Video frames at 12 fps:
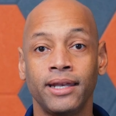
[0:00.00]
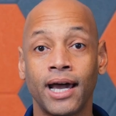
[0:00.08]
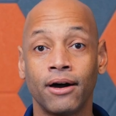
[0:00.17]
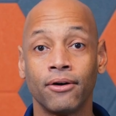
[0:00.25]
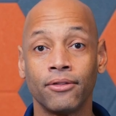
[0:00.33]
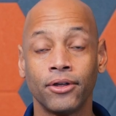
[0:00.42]

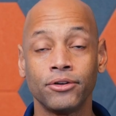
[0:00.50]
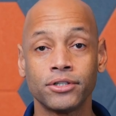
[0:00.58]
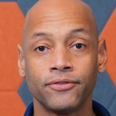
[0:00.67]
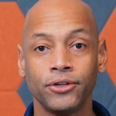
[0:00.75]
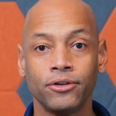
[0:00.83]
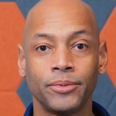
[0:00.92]
Now, those
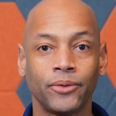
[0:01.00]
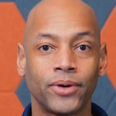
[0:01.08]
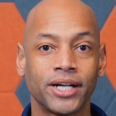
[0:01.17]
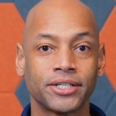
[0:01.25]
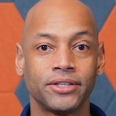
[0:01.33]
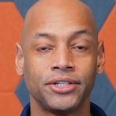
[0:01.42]
of you who've been
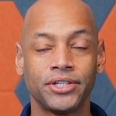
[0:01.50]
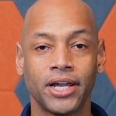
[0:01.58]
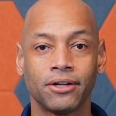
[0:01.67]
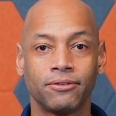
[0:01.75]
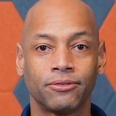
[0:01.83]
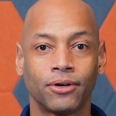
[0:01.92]
watching the
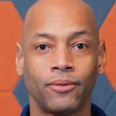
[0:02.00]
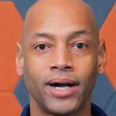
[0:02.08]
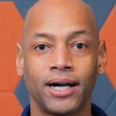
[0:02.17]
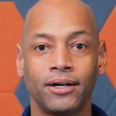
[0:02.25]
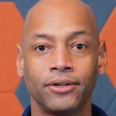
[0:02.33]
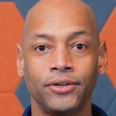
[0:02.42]
channel for a
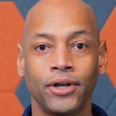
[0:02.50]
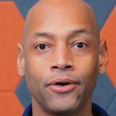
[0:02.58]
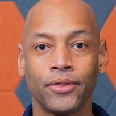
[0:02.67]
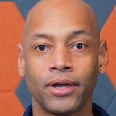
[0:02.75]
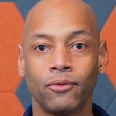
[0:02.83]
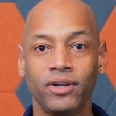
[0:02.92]
while
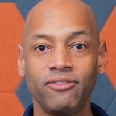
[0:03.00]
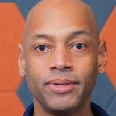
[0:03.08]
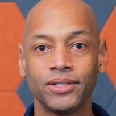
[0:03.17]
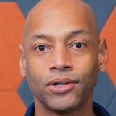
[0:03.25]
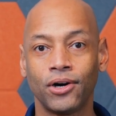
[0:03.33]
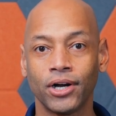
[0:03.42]
know that we've
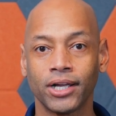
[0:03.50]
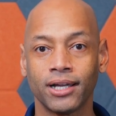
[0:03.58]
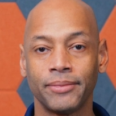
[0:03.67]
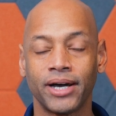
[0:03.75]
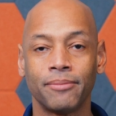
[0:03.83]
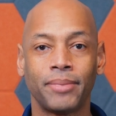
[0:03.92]
been talking
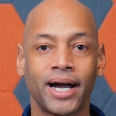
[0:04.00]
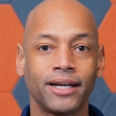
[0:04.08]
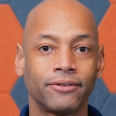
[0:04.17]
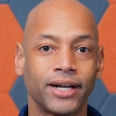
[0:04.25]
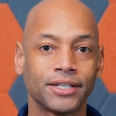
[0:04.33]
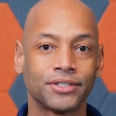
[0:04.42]
about
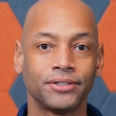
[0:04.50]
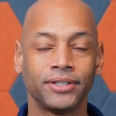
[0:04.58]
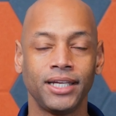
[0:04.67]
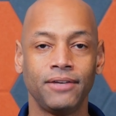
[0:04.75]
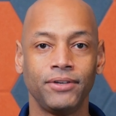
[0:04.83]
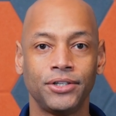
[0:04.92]
bidirectional
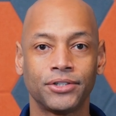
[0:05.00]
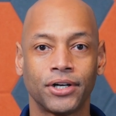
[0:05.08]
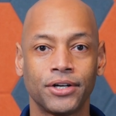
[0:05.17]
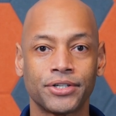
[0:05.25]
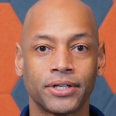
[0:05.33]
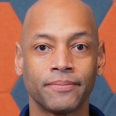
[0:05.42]
EV
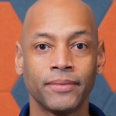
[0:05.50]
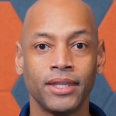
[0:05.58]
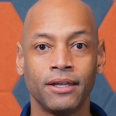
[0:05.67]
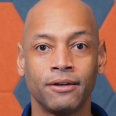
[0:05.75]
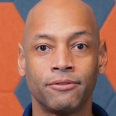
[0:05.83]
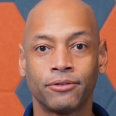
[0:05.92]
charging
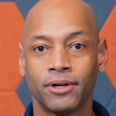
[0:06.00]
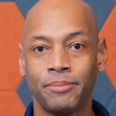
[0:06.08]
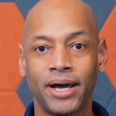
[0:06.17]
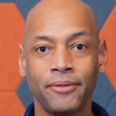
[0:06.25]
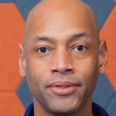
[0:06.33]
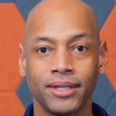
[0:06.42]
for
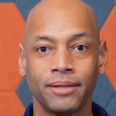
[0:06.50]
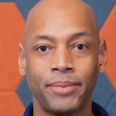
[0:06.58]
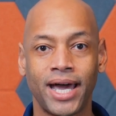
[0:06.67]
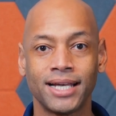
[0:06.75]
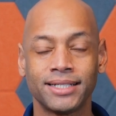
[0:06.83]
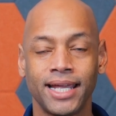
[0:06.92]
about the
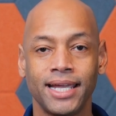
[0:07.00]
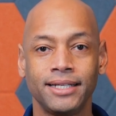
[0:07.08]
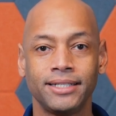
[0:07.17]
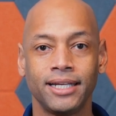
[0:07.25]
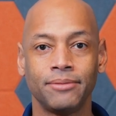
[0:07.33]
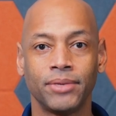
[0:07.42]
past
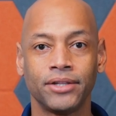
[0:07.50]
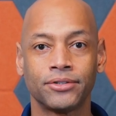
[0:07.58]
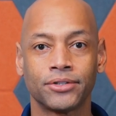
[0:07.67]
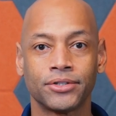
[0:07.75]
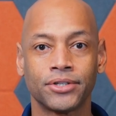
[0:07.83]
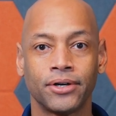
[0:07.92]
18
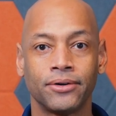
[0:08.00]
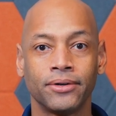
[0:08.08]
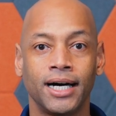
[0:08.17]
months or so.